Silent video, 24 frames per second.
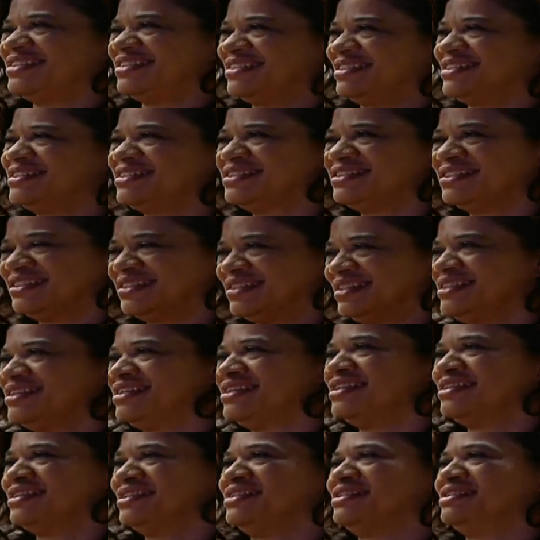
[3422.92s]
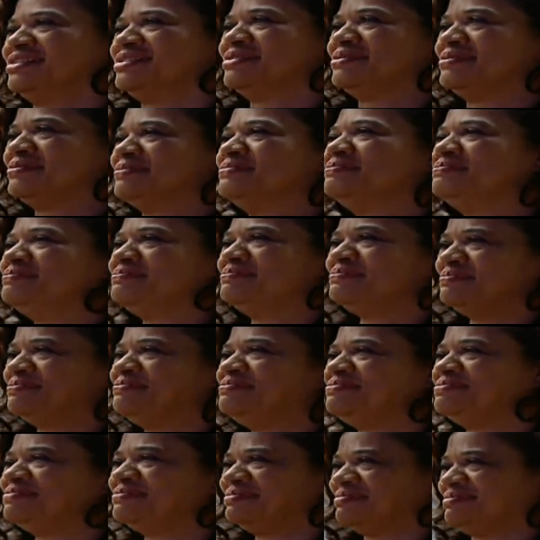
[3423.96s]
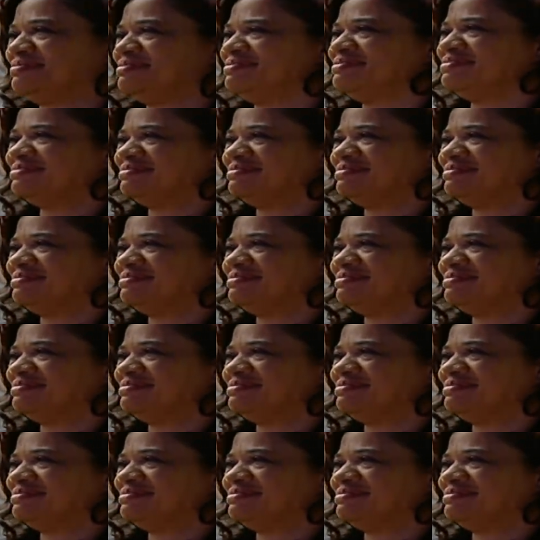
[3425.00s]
has let me fall. There's